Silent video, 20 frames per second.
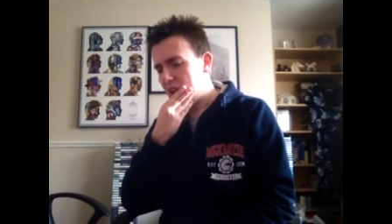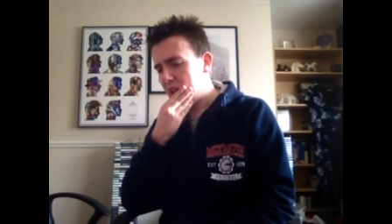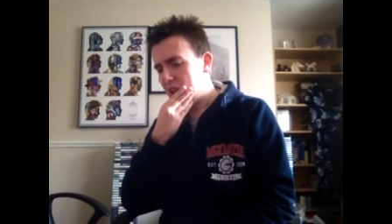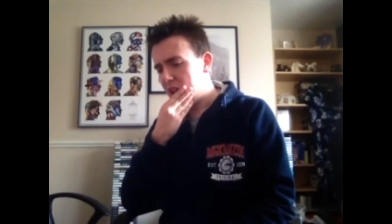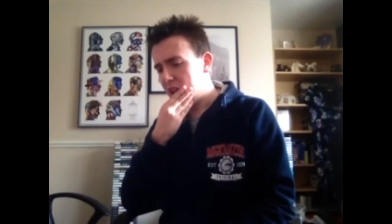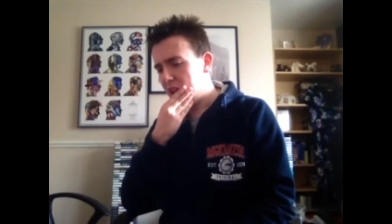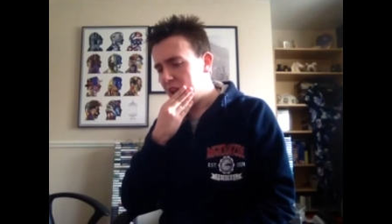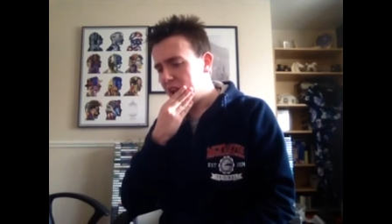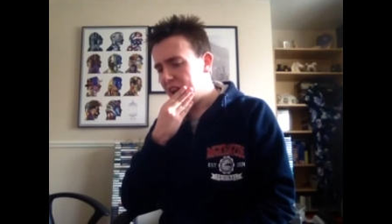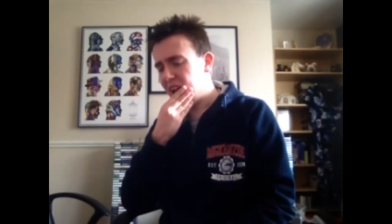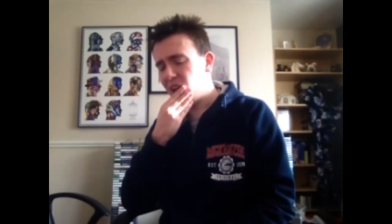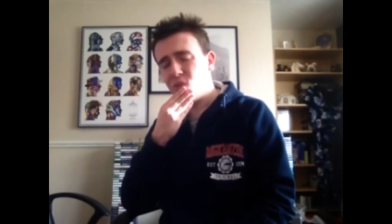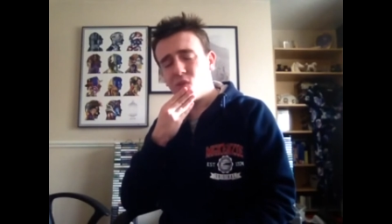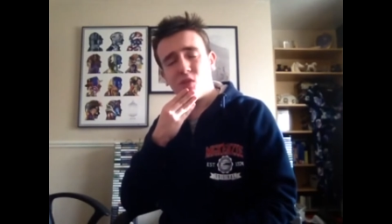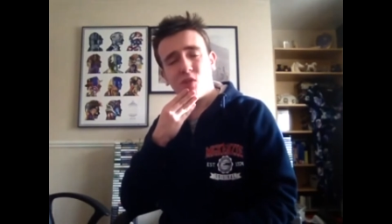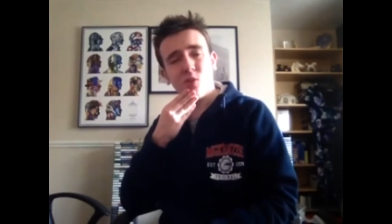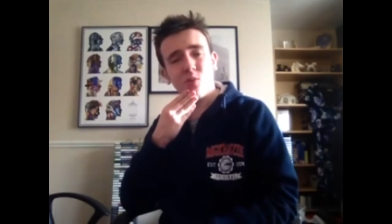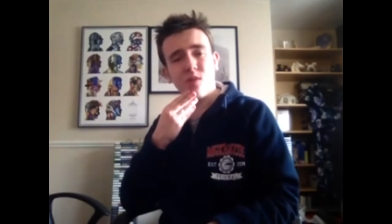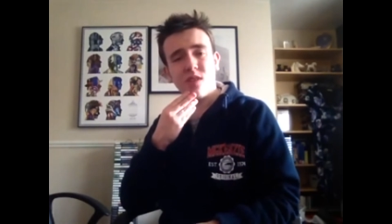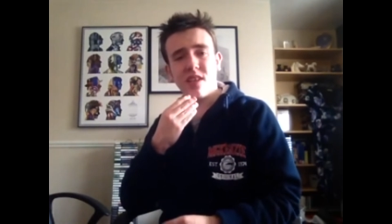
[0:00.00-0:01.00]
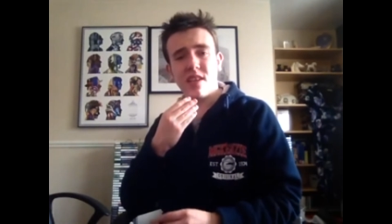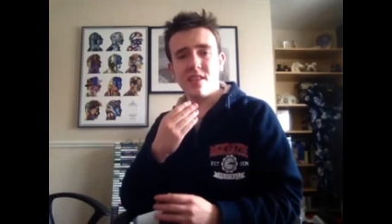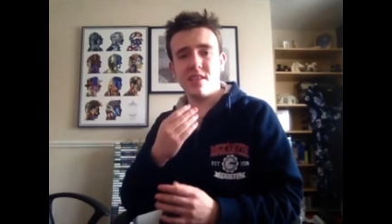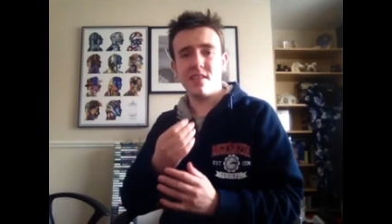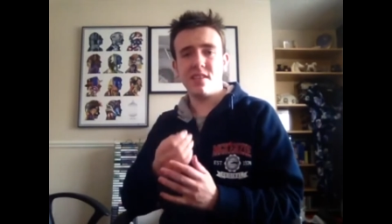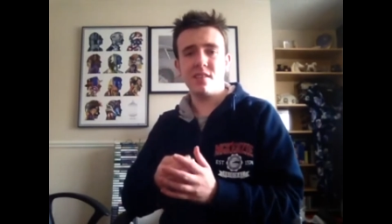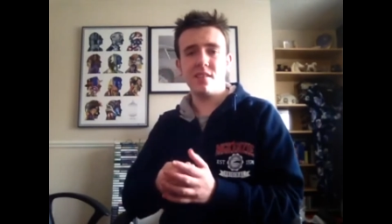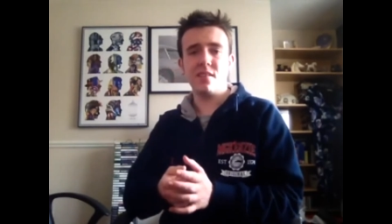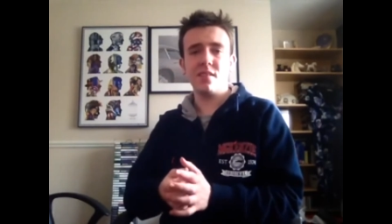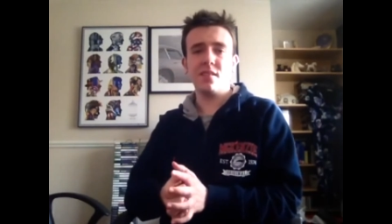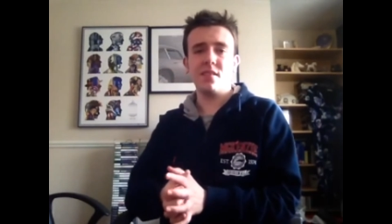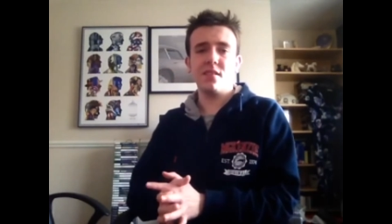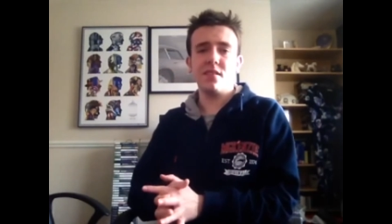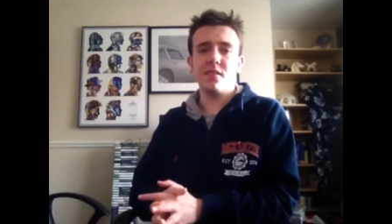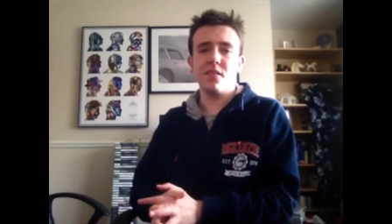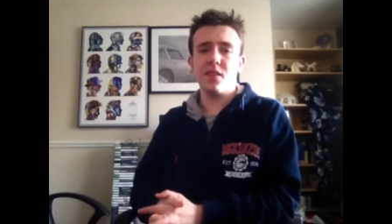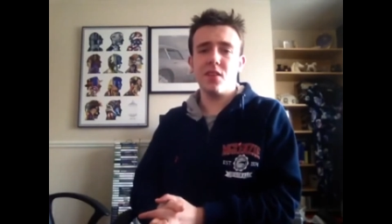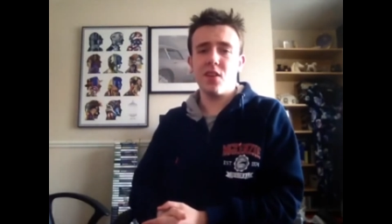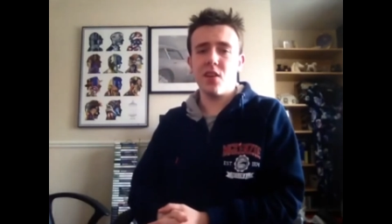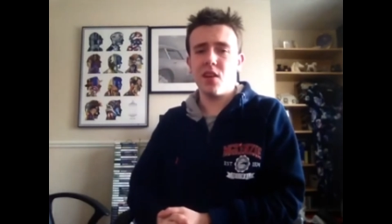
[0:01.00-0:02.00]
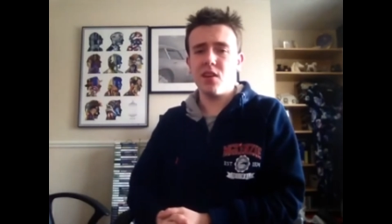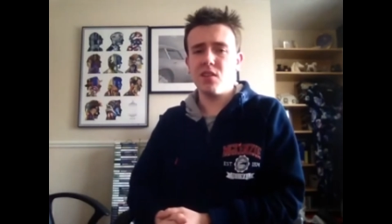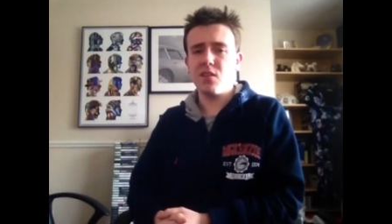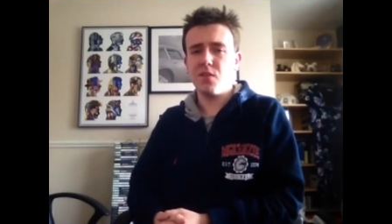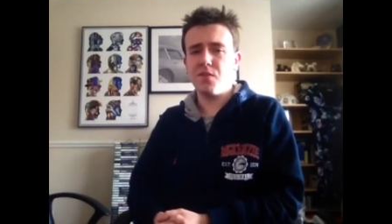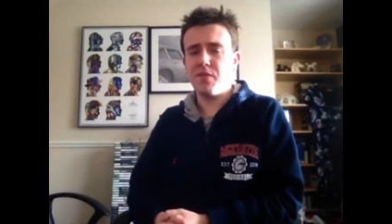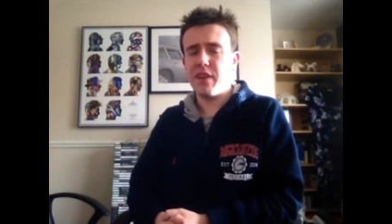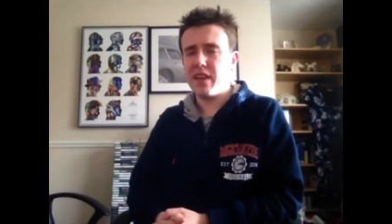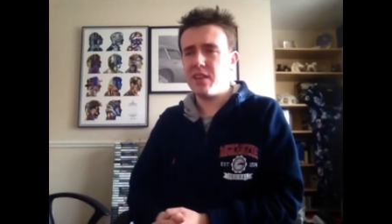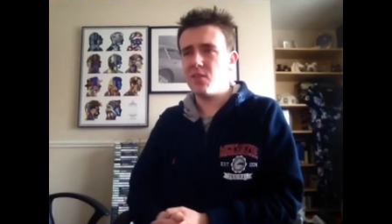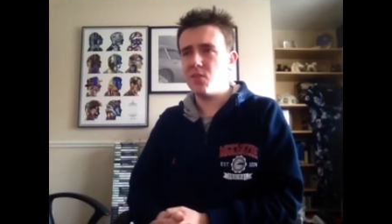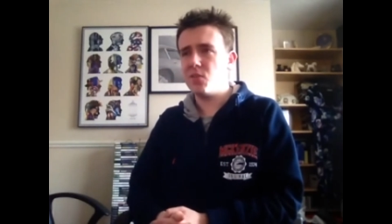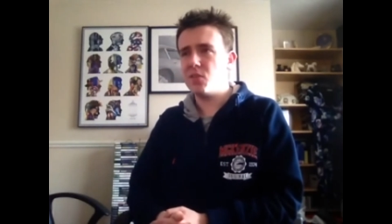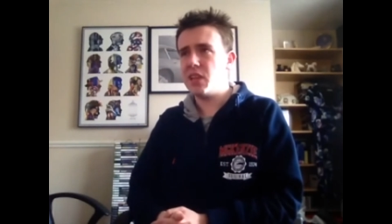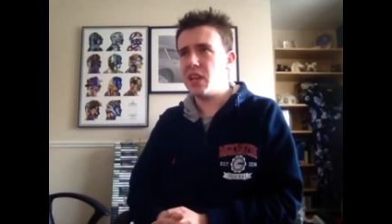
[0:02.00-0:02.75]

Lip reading: I also did The Curse of Fatal